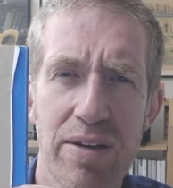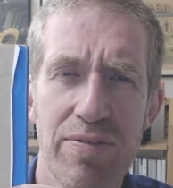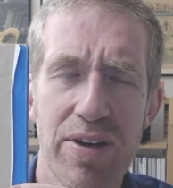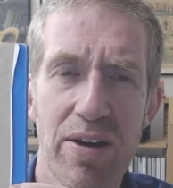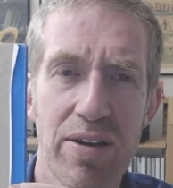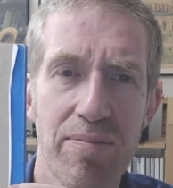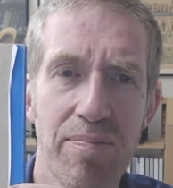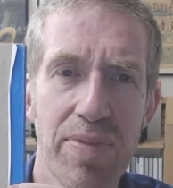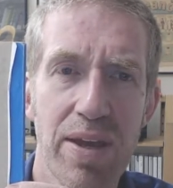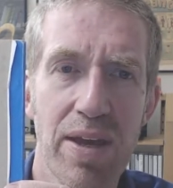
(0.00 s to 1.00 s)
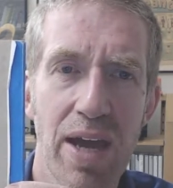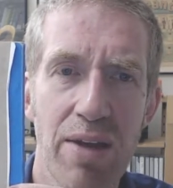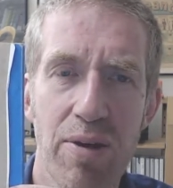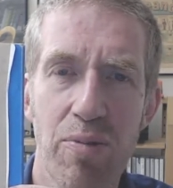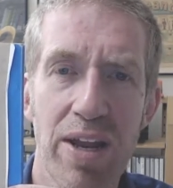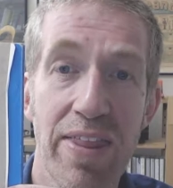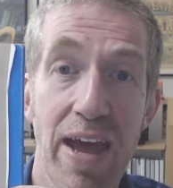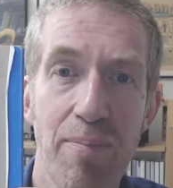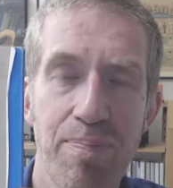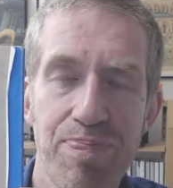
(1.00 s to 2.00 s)
I've forgotten. Anyway, one of
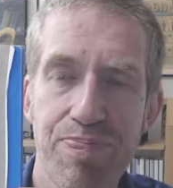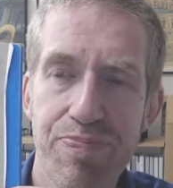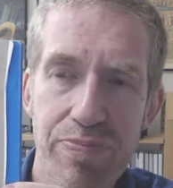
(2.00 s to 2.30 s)
them.